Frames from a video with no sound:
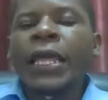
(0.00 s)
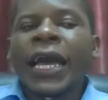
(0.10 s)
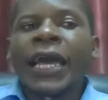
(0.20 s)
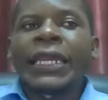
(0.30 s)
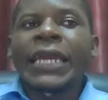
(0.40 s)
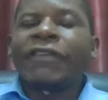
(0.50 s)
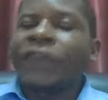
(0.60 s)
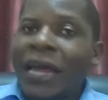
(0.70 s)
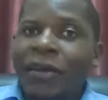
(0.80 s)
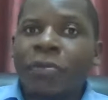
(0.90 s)
and I've
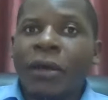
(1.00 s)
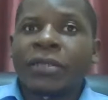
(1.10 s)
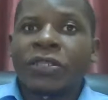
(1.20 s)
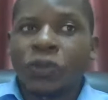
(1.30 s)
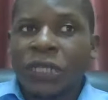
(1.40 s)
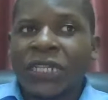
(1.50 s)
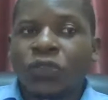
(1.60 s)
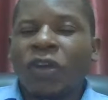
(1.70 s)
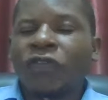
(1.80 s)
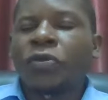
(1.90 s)
had
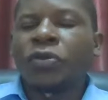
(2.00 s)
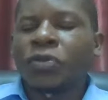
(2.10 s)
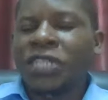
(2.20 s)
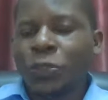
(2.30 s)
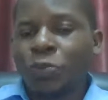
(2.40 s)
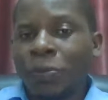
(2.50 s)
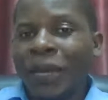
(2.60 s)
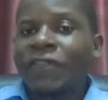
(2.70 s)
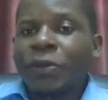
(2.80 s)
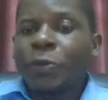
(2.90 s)
students who have gone through this paper,
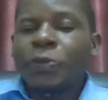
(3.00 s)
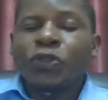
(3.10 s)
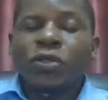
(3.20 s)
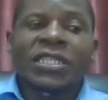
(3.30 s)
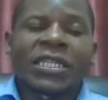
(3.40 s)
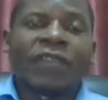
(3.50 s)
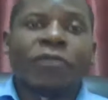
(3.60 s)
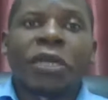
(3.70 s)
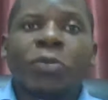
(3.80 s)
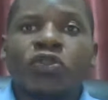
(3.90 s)
even students that have
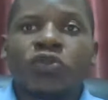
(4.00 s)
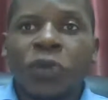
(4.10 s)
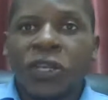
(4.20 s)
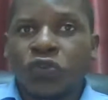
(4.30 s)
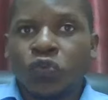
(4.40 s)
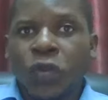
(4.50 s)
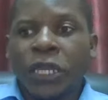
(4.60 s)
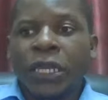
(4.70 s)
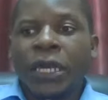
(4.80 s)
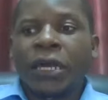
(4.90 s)
been able to prize
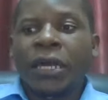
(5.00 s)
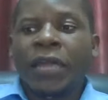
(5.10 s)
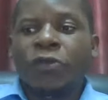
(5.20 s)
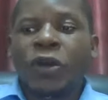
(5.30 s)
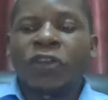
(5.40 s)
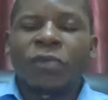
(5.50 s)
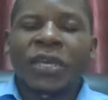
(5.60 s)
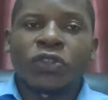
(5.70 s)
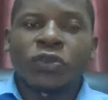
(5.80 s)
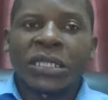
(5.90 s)
win. One of
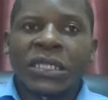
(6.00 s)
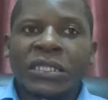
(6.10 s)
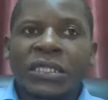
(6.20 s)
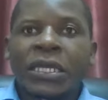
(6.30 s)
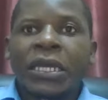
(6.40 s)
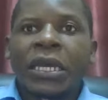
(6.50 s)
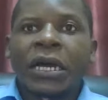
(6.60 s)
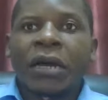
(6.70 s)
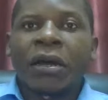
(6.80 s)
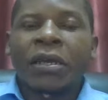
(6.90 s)
my students
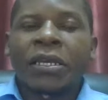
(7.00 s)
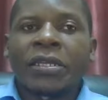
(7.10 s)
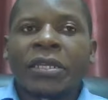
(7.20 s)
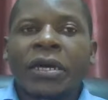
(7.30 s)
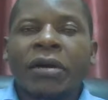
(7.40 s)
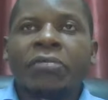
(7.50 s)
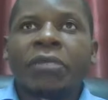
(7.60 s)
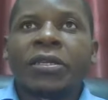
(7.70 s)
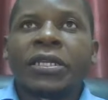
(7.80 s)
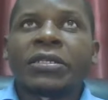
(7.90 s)
in
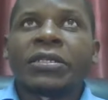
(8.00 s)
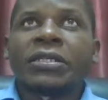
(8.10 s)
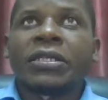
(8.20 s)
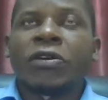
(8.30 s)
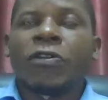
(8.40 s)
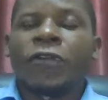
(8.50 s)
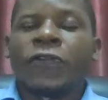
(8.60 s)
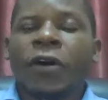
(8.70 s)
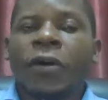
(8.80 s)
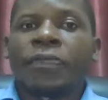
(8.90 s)
the sitting of
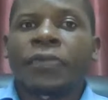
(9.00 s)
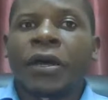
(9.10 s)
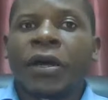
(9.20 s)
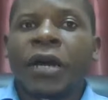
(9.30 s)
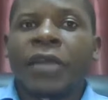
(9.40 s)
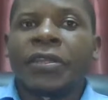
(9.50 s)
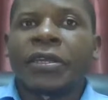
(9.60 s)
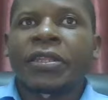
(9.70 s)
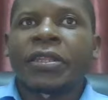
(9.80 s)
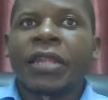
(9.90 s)
I
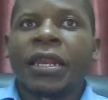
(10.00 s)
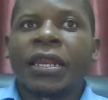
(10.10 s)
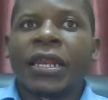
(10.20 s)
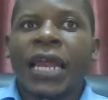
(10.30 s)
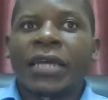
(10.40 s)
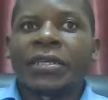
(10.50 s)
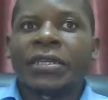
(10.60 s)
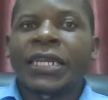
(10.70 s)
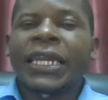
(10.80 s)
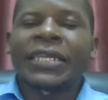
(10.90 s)
think
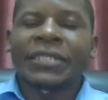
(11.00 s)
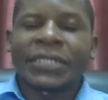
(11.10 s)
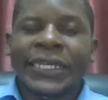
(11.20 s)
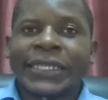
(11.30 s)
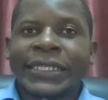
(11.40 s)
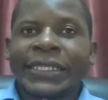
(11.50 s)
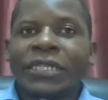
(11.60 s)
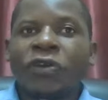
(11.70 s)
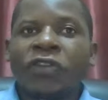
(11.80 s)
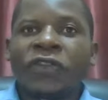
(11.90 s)
in the last year's
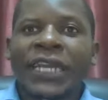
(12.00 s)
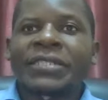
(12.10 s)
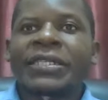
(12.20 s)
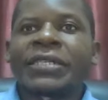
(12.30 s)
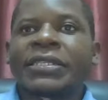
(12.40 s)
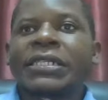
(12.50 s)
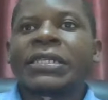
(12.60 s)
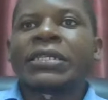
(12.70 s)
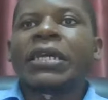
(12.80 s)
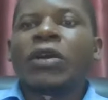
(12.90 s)
sitting, one of the last year's
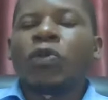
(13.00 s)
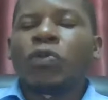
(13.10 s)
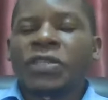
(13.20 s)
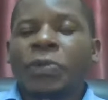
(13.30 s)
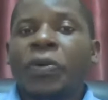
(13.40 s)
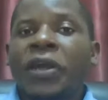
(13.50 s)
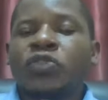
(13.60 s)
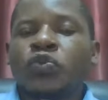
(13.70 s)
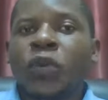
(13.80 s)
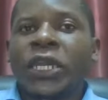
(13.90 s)
sitting, was a
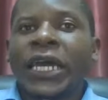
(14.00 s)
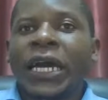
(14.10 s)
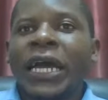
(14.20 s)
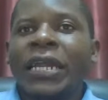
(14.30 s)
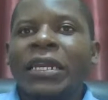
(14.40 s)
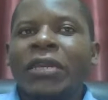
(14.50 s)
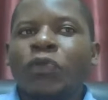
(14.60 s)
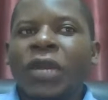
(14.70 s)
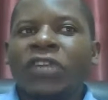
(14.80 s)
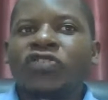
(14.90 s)
prize winner. And
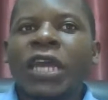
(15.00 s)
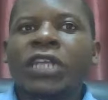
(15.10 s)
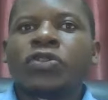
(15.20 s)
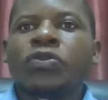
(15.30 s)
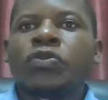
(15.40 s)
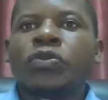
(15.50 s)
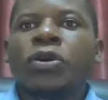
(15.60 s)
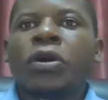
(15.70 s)
when I tried to